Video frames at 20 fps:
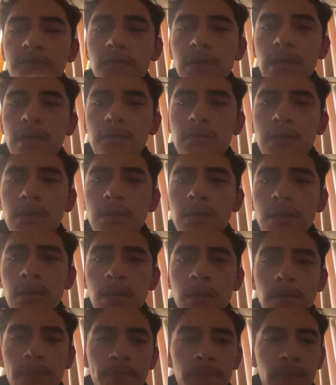out there.
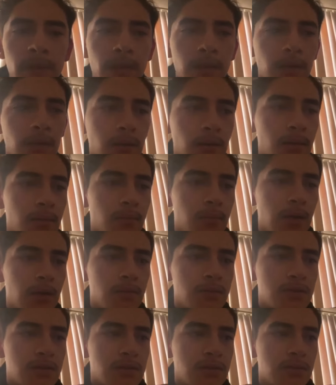I
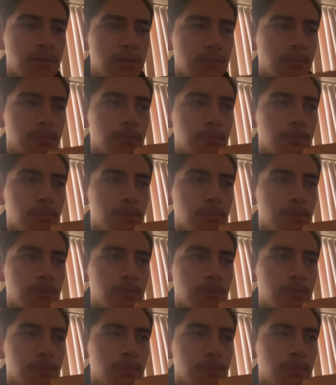was just